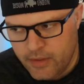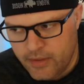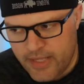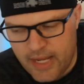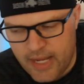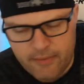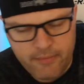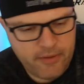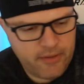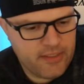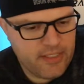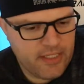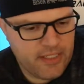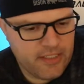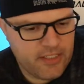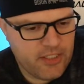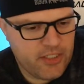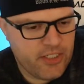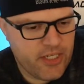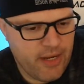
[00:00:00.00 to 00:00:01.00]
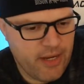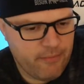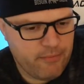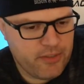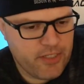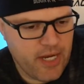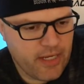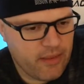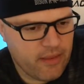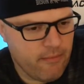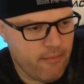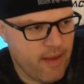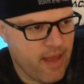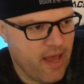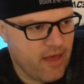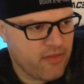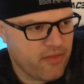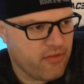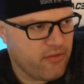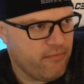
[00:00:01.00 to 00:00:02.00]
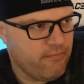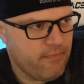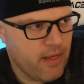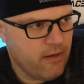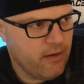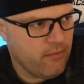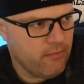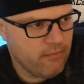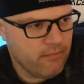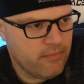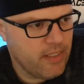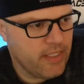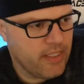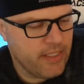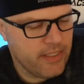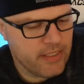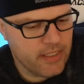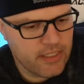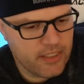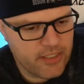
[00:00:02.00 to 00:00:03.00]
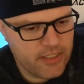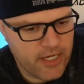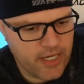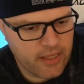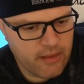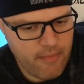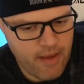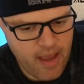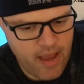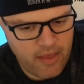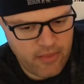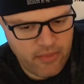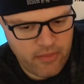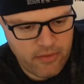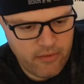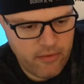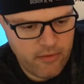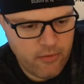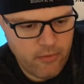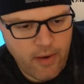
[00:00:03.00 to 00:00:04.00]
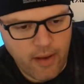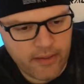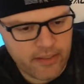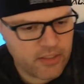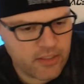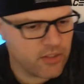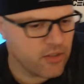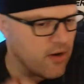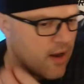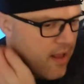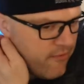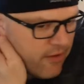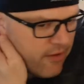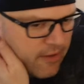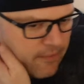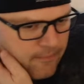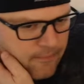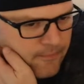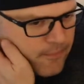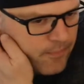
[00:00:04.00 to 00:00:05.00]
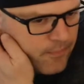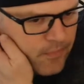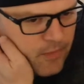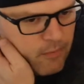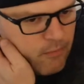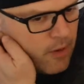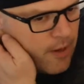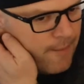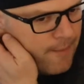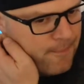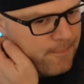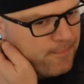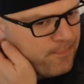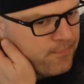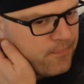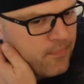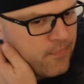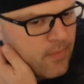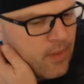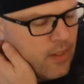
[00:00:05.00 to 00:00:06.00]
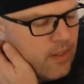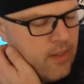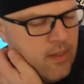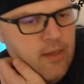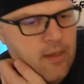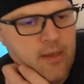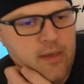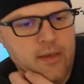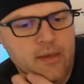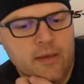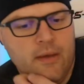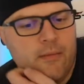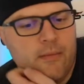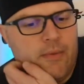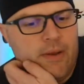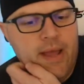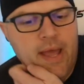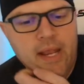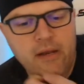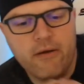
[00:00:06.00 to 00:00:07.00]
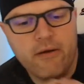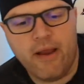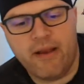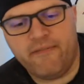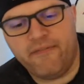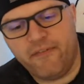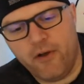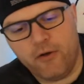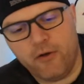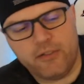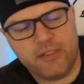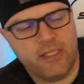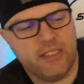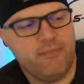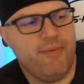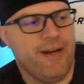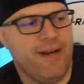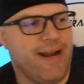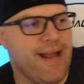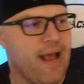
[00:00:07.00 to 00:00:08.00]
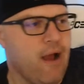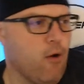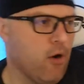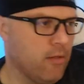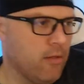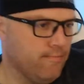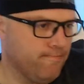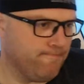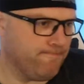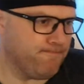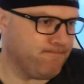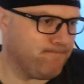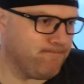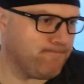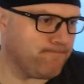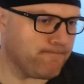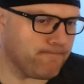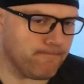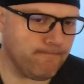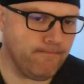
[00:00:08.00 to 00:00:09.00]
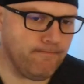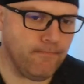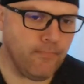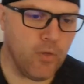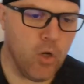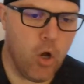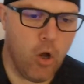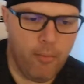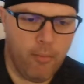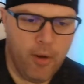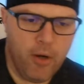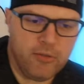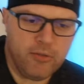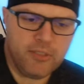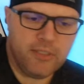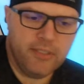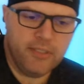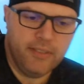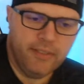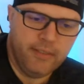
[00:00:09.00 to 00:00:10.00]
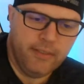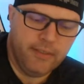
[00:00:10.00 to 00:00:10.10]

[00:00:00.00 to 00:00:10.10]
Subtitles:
Dad Build says Shep check the math. I don't think he's going to check the math while he's driving. But at any rate, folks, it's been an hour almost.